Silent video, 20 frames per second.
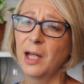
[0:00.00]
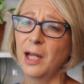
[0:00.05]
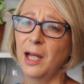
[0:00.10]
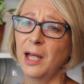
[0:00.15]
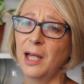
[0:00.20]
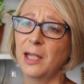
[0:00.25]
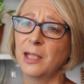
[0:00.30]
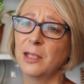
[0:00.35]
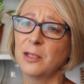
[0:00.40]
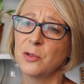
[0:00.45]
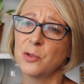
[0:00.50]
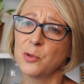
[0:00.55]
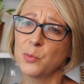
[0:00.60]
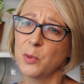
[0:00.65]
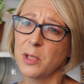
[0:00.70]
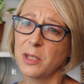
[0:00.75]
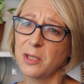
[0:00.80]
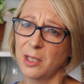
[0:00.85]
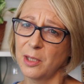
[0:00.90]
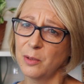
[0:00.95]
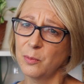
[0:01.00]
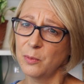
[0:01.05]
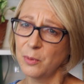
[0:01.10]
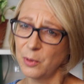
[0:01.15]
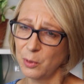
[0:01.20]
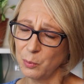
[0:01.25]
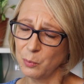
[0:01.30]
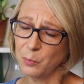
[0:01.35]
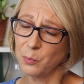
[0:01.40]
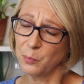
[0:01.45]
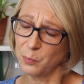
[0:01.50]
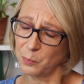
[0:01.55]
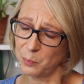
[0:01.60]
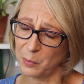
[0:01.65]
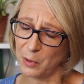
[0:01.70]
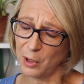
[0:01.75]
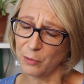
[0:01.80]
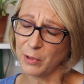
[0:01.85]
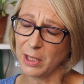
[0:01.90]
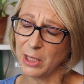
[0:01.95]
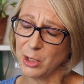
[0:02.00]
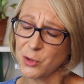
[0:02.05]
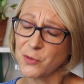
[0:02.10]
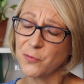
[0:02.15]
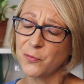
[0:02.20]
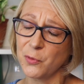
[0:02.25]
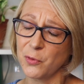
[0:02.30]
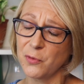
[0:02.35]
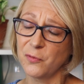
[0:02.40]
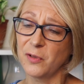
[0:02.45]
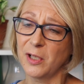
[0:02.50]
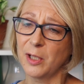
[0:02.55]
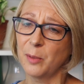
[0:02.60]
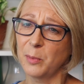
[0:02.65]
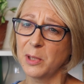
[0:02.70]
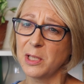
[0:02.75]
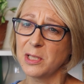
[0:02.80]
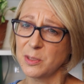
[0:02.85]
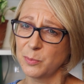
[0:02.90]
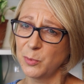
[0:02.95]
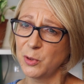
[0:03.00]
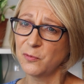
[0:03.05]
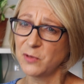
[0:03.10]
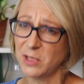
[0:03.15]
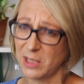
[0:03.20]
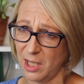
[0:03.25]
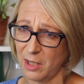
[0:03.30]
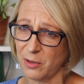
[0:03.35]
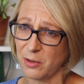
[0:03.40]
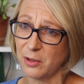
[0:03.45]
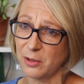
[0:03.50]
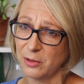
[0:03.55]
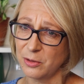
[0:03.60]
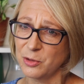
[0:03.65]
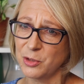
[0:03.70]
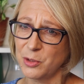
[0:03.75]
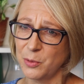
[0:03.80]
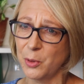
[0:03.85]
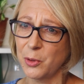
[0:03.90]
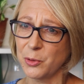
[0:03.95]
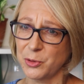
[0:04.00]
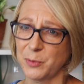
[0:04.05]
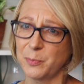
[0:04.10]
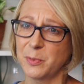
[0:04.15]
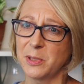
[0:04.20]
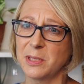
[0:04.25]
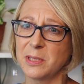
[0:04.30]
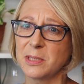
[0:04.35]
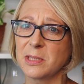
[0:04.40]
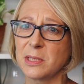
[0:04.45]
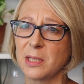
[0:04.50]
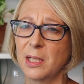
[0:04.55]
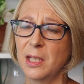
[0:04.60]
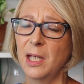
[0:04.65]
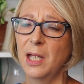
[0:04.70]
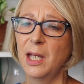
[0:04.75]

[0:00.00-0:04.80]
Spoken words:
And we then arranged for the family to move together to a hospice,